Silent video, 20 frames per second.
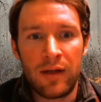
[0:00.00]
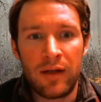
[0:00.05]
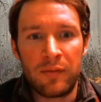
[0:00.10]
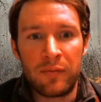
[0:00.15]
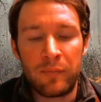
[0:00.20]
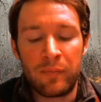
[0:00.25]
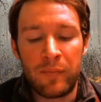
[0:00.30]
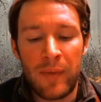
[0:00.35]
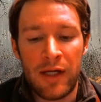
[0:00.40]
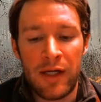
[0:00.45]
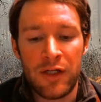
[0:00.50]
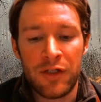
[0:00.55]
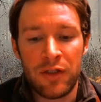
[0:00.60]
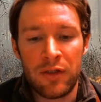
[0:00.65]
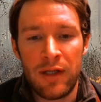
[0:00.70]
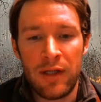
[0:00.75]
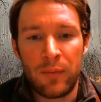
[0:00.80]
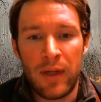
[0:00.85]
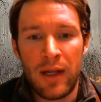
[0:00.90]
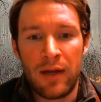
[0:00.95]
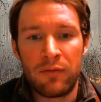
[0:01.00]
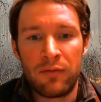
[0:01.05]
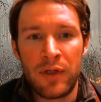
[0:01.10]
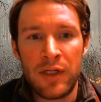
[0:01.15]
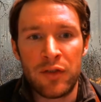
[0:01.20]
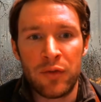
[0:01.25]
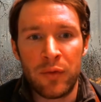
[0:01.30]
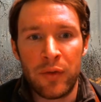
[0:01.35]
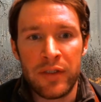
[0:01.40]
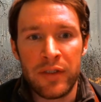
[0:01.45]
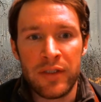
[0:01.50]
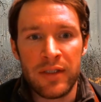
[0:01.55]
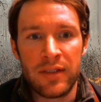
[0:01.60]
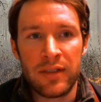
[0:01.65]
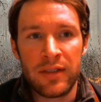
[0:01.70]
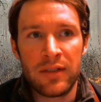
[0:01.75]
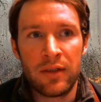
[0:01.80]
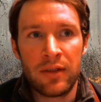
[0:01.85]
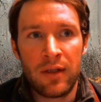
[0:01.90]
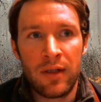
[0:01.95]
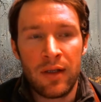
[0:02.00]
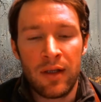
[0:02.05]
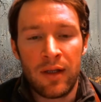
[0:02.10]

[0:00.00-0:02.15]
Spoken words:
and make sure that we have resources